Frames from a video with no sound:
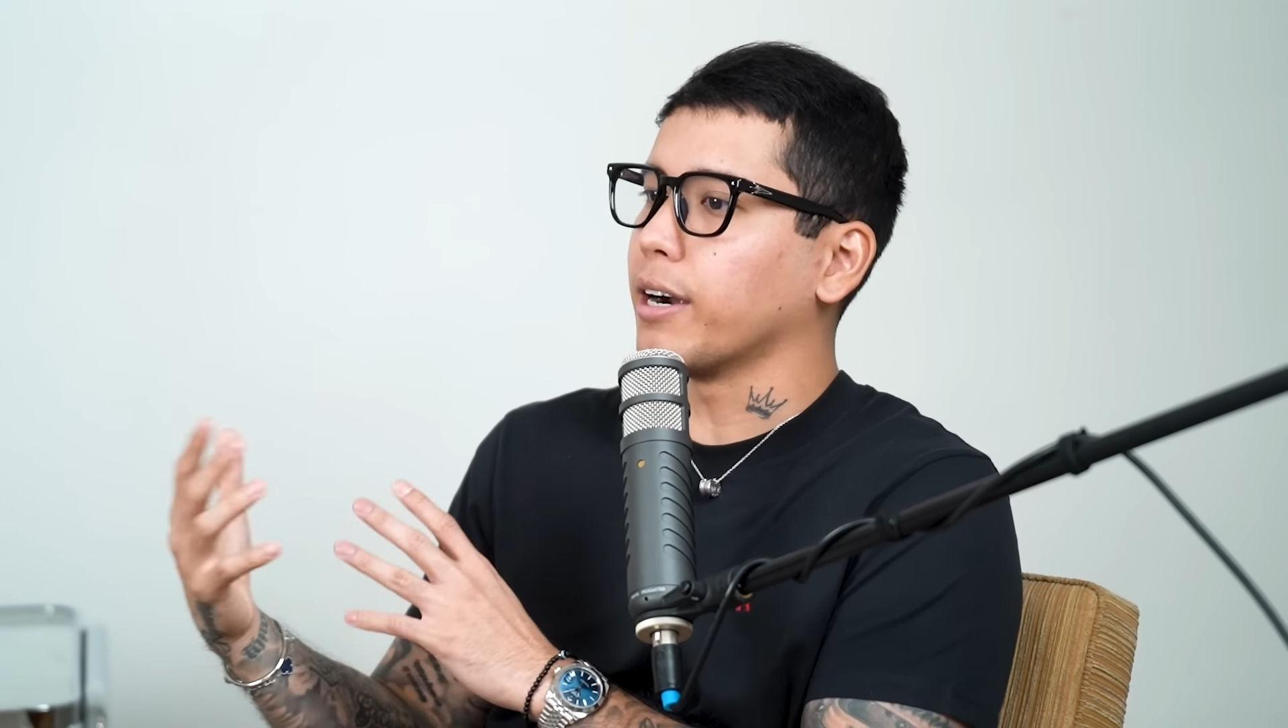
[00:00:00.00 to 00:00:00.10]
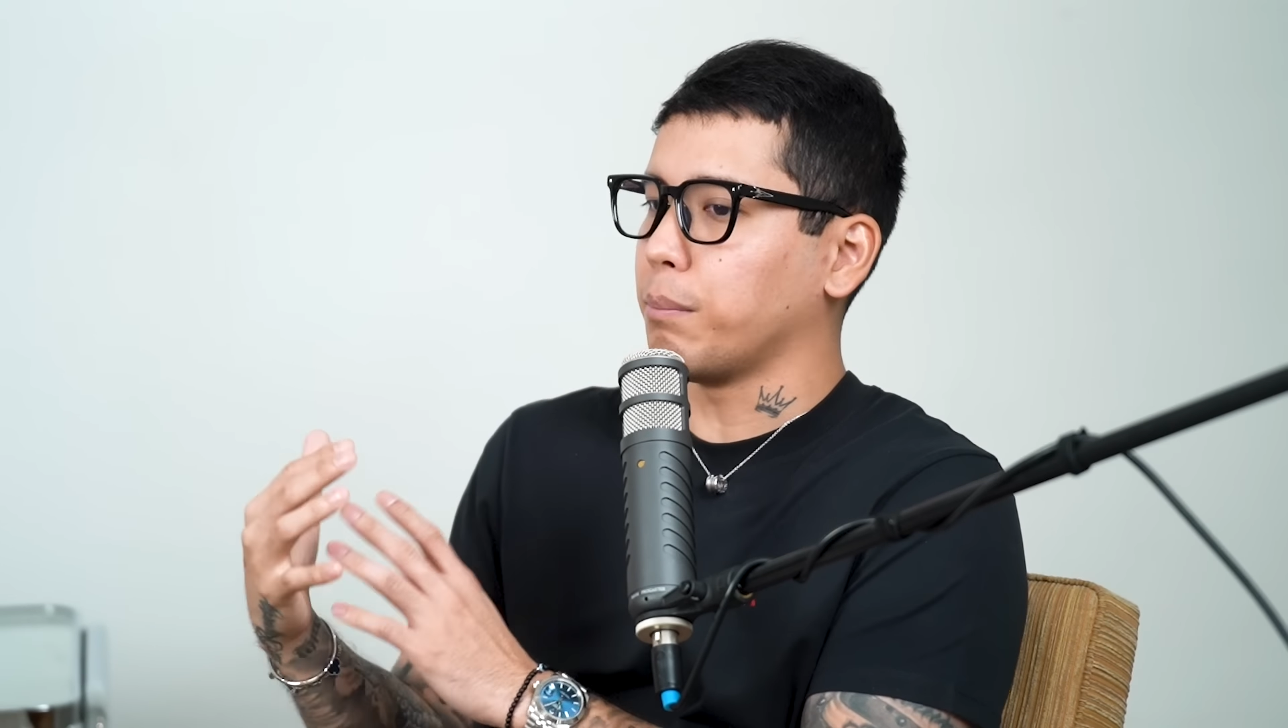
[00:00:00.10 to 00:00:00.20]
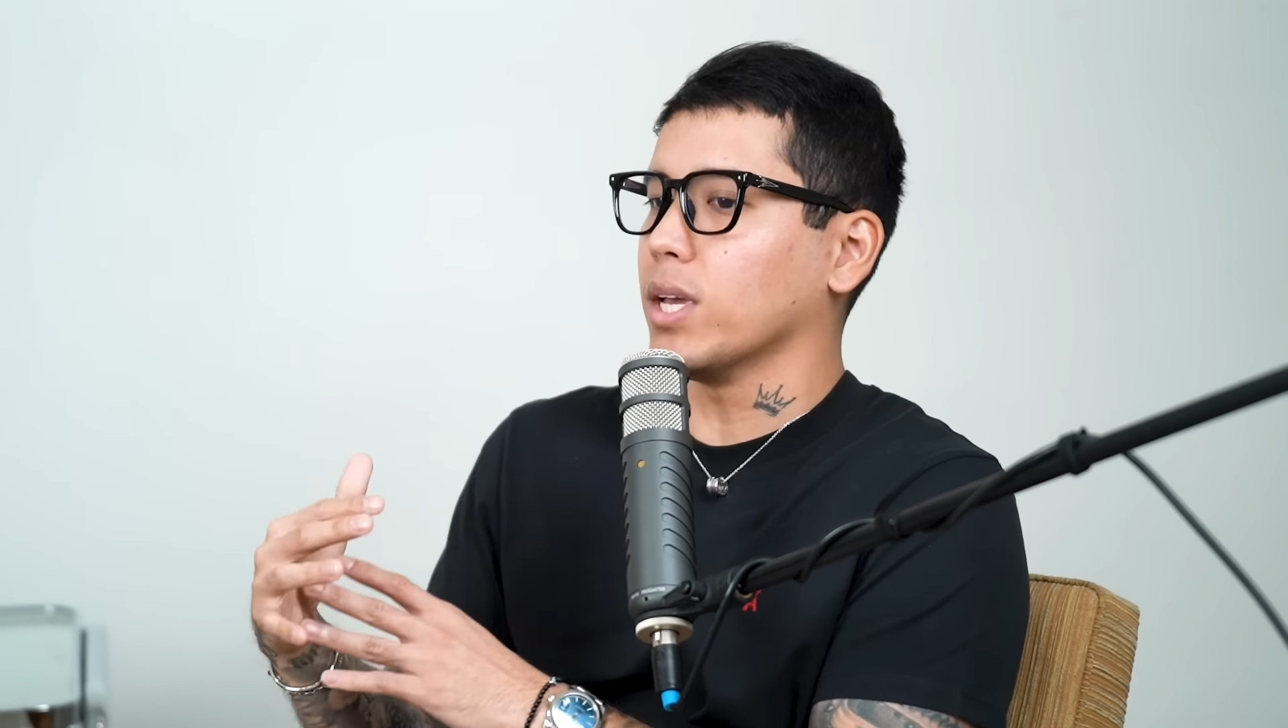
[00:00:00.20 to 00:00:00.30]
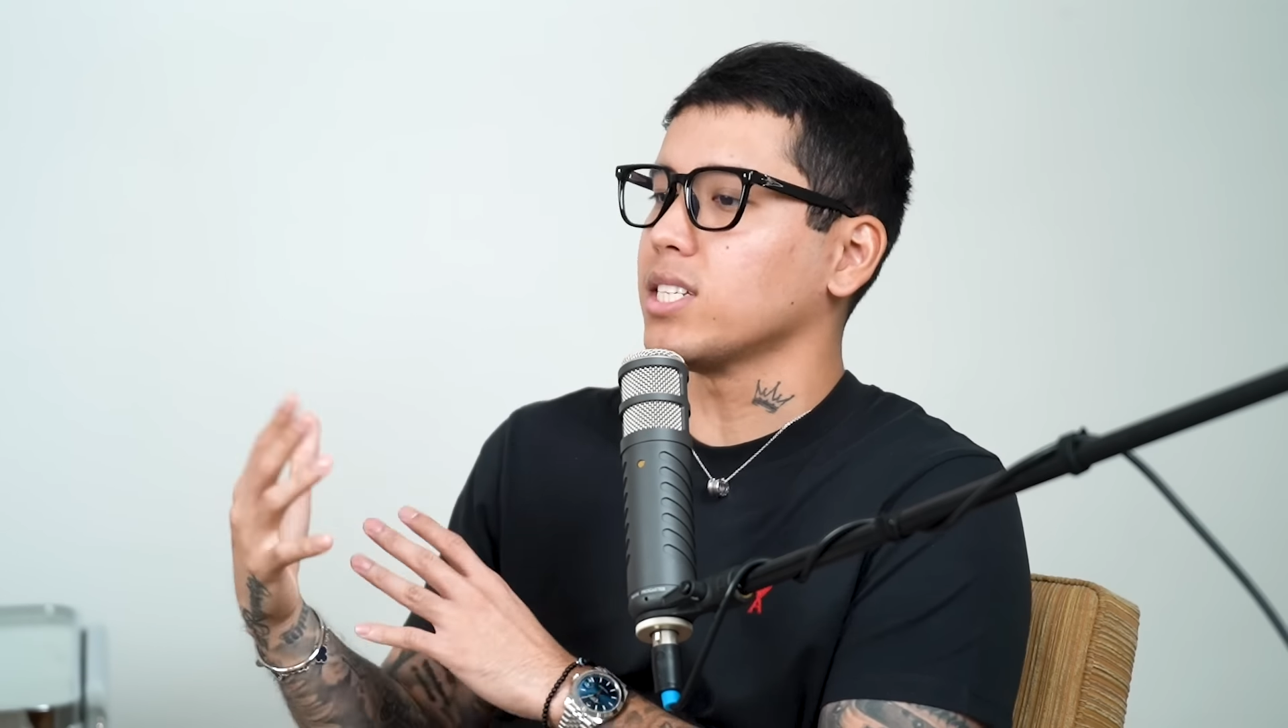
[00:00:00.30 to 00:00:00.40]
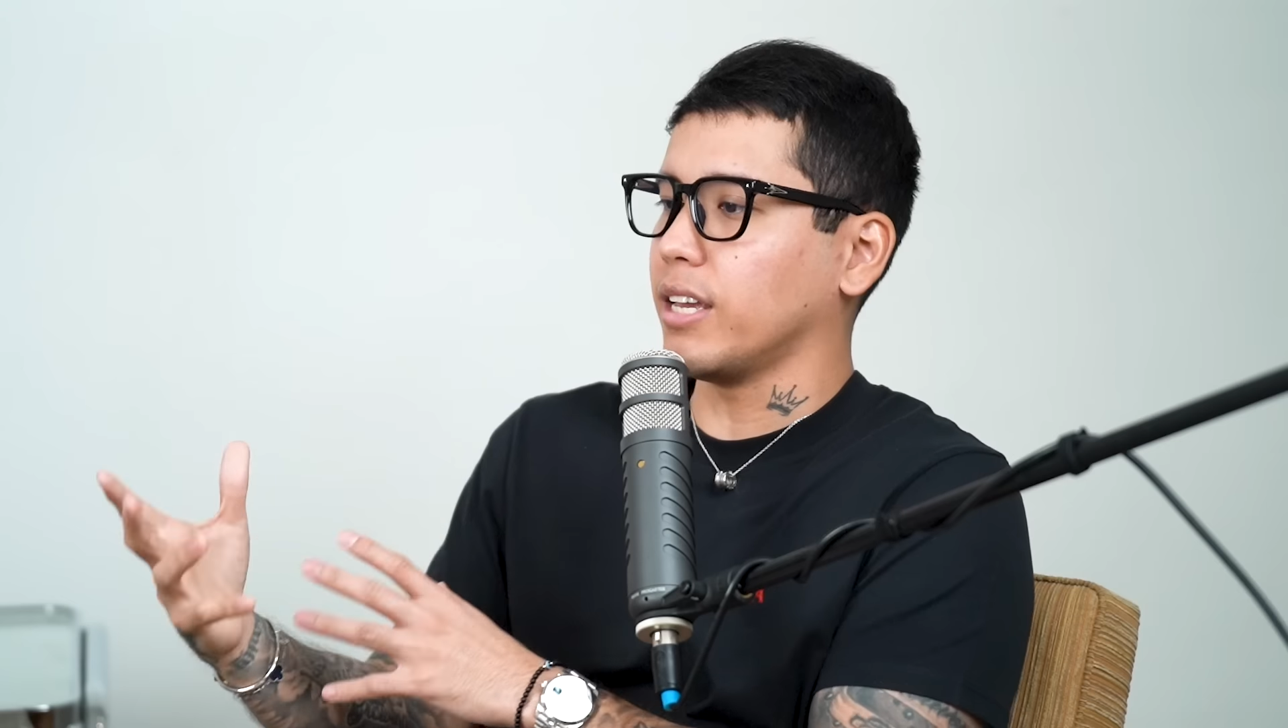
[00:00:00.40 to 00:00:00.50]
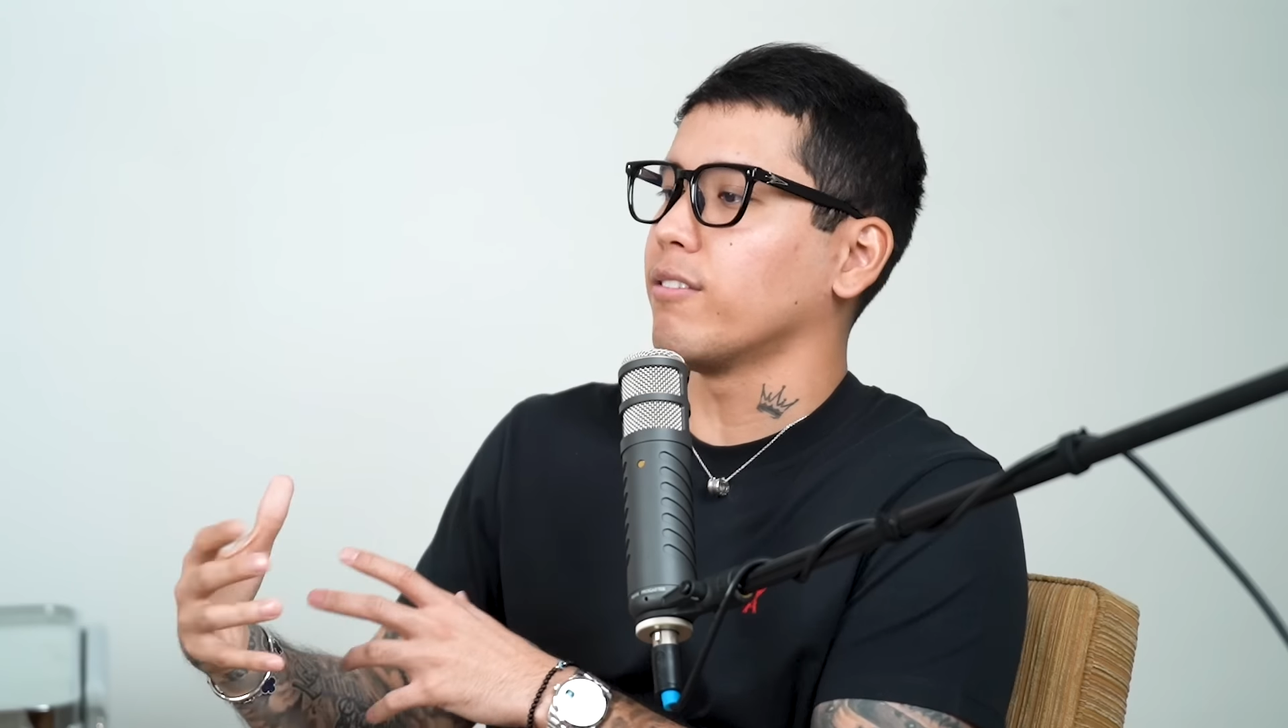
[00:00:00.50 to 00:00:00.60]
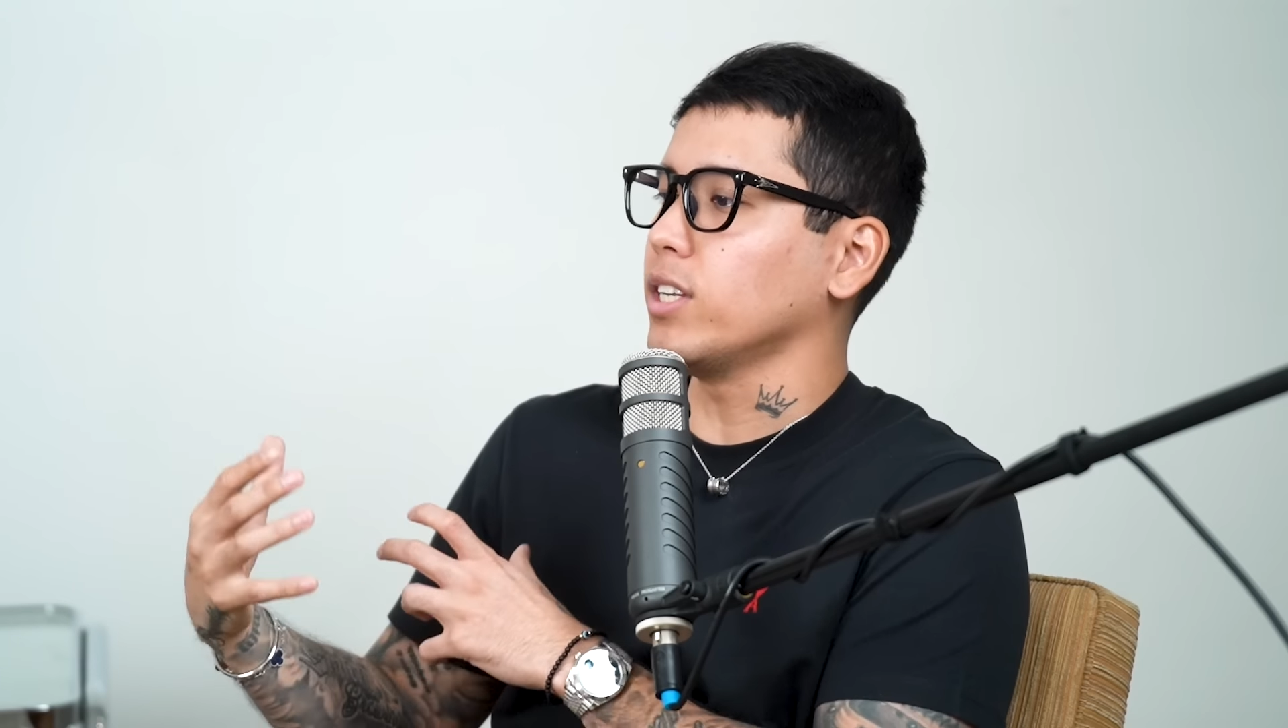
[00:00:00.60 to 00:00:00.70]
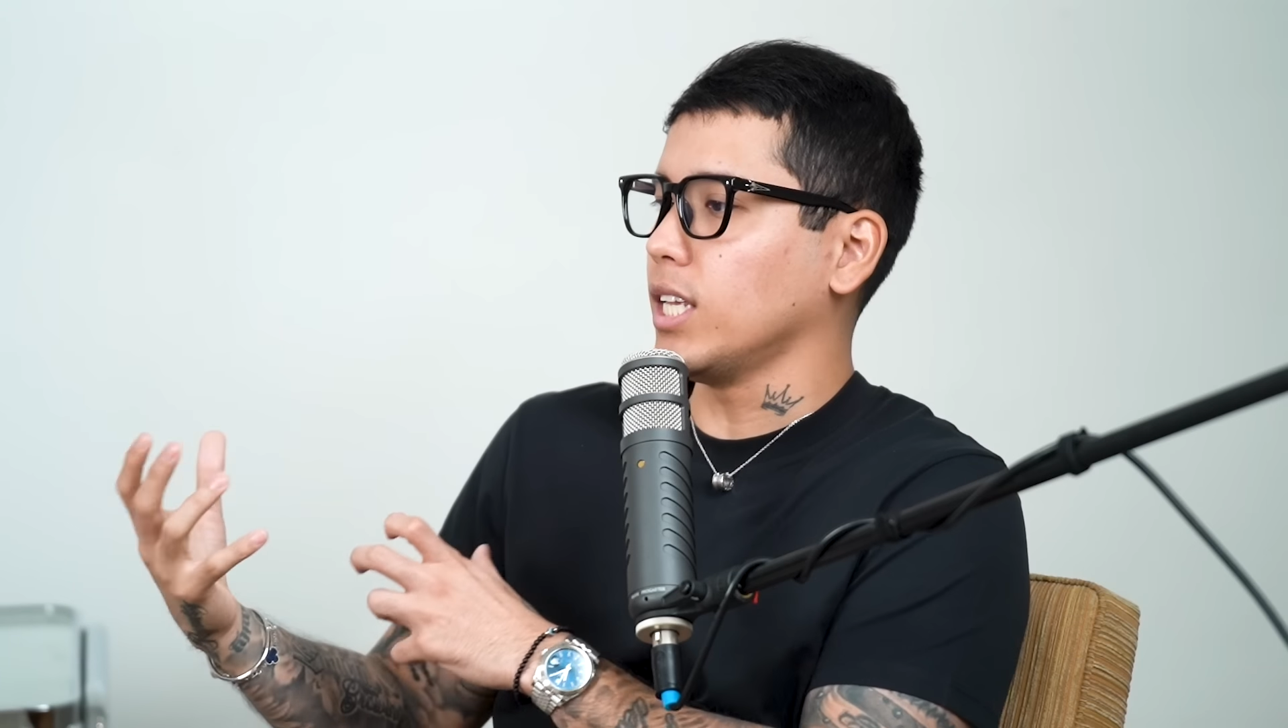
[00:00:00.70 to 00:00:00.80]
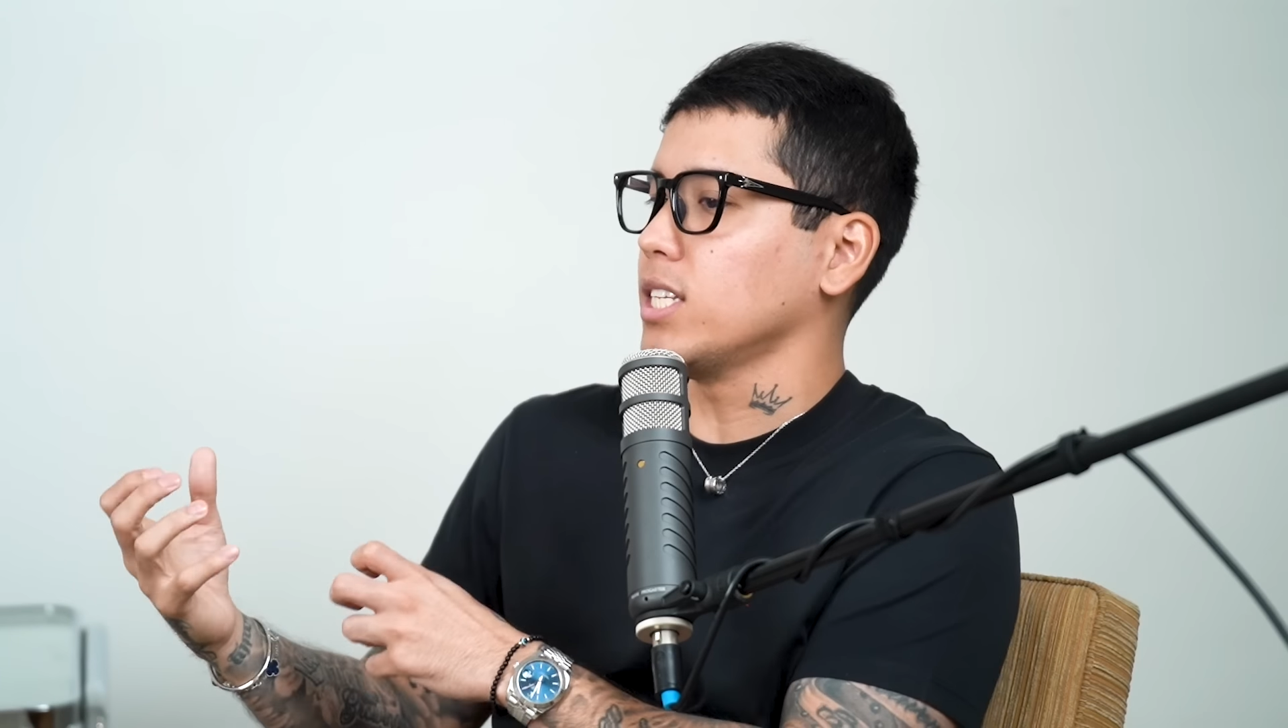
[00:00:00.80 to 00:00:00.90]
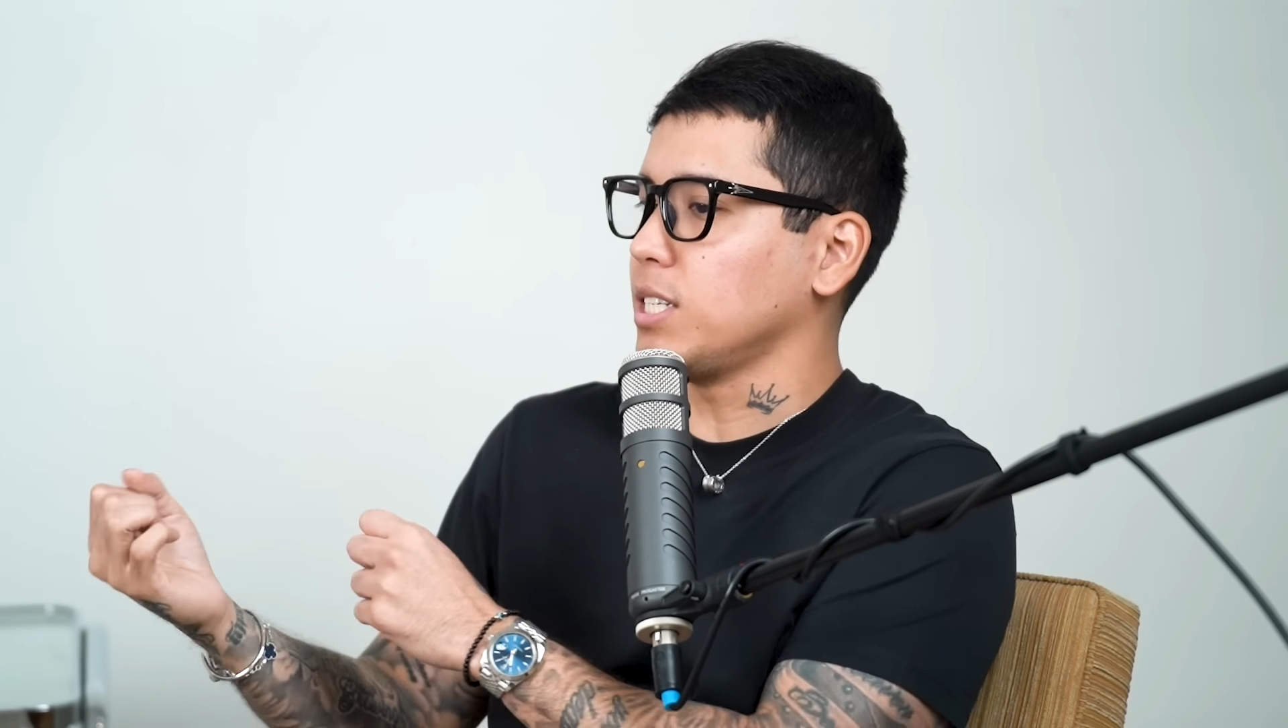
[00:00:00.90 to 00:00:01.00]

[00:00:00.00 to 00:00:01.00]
our best every day,